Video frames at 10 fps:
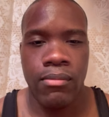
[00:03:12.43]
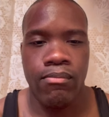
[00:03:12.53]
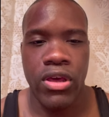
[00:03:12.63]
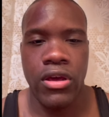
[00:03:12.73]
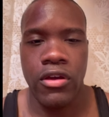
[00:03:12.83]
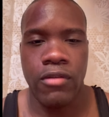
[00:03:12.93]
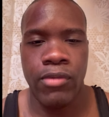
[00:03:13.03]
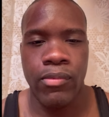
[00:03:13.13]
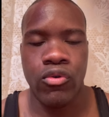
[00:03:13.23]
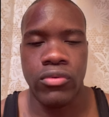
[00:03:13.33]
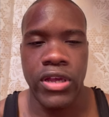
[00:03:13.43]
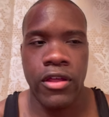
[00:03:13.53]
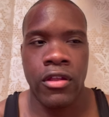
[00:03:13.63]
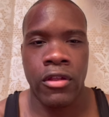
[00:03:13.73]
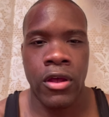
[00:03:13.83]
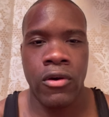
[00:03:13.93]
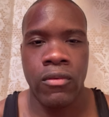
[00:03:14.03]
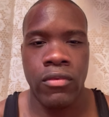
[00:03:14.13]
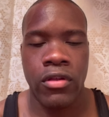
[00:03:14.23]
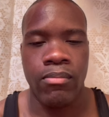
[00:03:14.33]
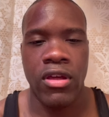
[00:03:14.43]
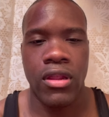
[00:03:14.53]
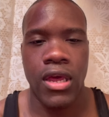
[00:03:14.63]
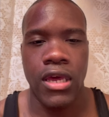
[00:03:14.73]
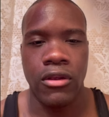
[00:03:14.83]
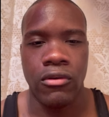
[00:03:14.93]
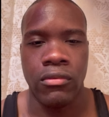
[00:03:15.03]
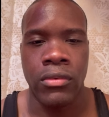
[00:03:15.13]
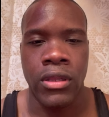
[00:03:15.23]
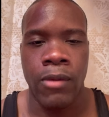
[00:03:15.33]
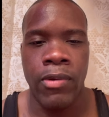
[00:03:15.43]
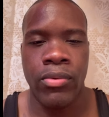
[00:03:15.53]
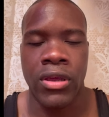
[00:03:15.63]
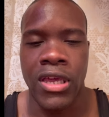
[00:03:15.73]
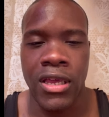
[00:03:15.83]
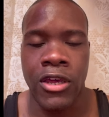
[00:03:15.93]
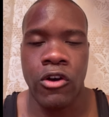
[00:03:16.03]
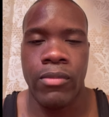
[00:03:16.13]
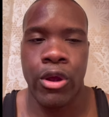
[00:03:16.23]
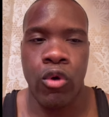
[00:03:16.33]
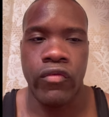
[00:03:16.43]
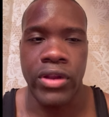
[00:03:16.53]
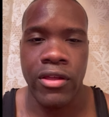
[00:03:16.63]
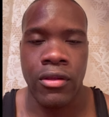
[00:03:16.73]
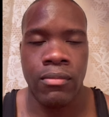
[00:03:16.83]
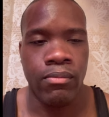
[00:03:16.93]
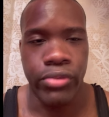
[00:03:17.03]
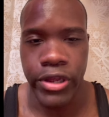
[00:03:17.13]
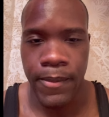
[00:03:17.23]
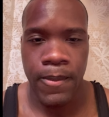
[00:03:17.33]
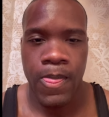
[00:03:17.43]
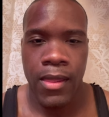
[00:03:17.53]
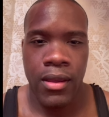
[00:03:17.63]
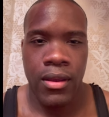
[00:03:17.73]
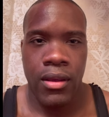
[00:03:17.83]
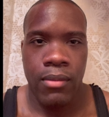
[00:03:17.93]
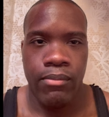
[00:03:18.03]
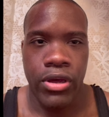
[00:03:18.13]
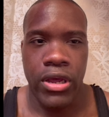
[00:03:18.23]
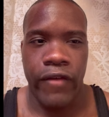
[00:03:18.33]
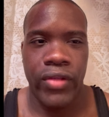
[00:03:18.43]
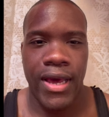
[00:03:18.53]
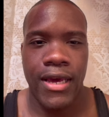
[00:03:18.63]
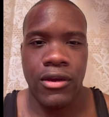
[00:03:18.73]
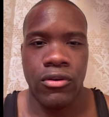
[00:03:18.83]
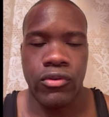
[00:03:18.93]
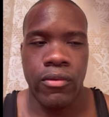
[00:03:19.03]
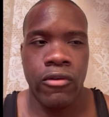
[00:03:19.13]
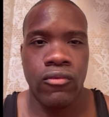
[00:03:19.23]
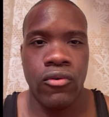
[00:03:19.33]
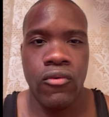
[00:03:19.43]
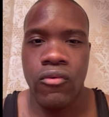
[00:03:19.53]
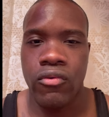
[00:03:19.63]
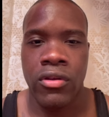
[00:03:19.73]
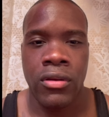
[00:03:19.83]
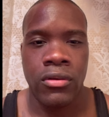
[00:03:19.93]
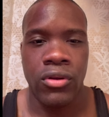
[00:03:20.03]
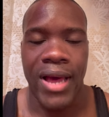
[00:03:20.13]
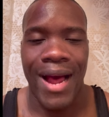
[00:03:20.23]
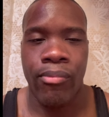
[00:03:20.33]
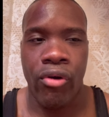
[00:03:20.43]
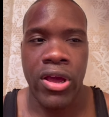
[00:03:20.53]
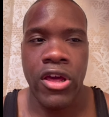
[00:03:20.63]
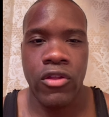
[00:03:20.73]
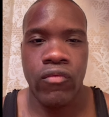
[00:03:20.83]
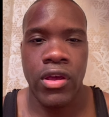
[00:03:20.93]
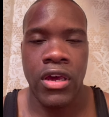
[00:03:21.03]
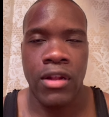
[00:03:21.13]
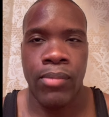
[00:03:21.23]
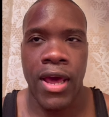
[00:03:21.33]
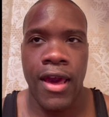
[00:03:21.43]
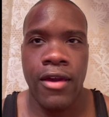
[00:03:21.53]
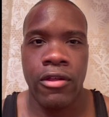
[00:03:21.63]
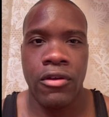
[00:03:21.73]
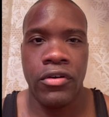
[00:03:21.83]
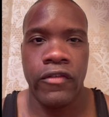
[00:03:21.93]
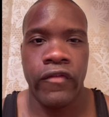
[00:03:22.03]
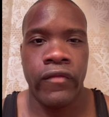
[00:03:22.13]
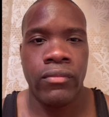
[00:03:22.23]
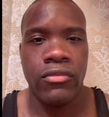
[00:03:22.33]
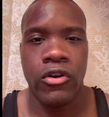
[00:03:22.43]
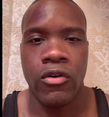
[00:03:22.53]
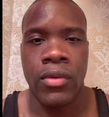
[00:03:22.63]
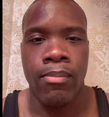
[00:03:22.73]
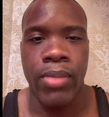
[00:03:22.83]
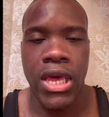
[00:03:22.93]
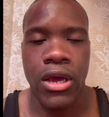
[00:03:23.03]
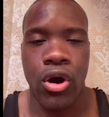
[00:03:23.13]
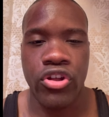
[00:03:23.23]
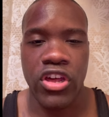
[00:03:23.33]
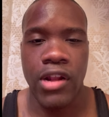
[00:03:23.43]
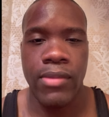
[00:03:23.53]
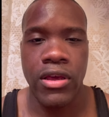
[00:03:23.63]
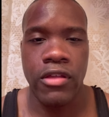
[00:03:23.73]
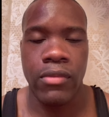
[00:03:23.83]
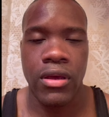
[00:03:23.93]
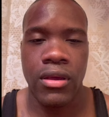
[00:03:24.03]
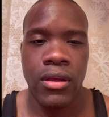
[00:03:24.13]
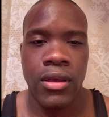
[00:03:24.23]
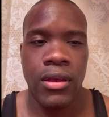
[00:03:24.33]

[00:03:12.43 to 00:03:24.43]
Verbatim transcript: means people who diss some songs mistake, you know, them people can get killed, man, over dissing. But but yeah, I feel like, you know, them two dudes, you know, got probably history in the past of, you know, being arch enemies, man.